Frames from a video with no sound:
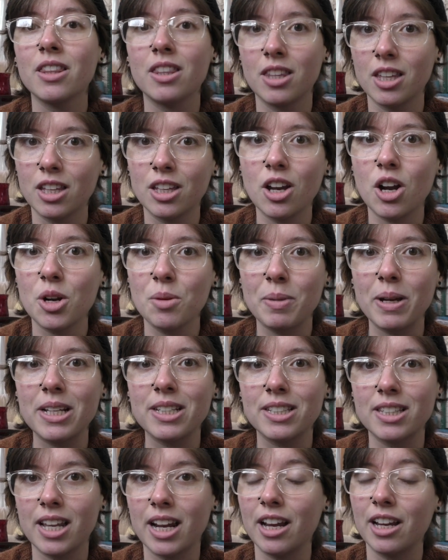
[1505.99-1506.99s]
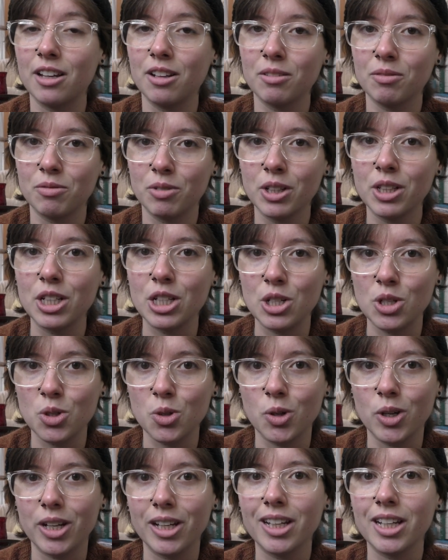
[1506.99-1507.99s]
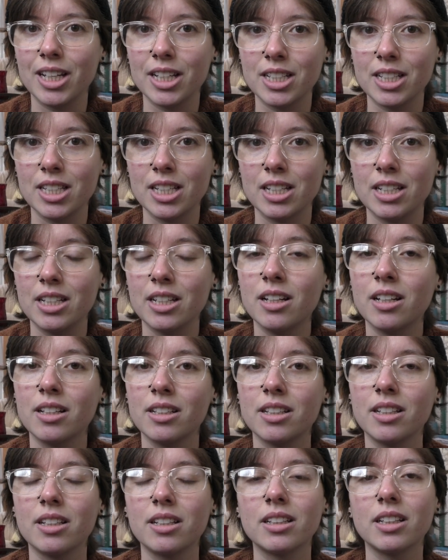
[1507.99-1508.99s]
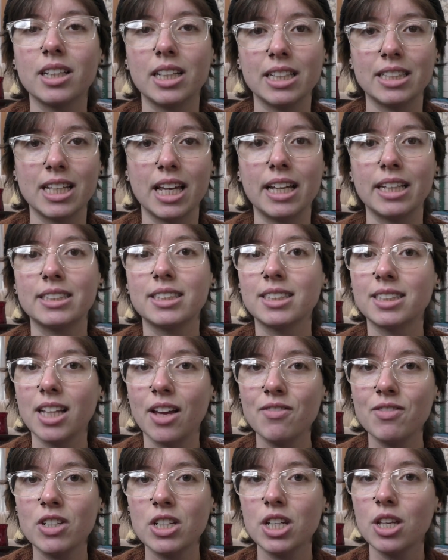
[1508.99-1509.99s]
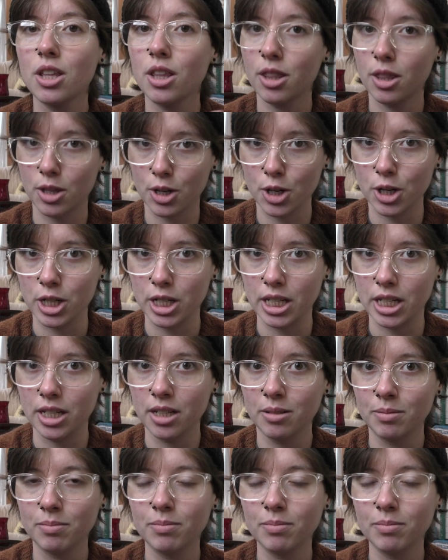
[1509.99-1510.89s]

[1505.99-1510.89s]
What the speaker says: yarn base that I really enjoy is a 70-30